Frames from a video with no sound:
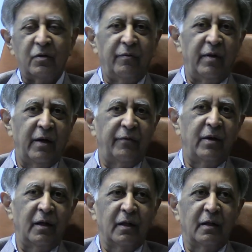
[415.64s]
So we have
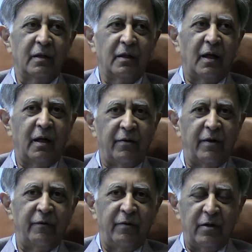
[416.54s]
taken
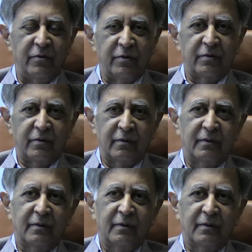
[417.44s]
100 villages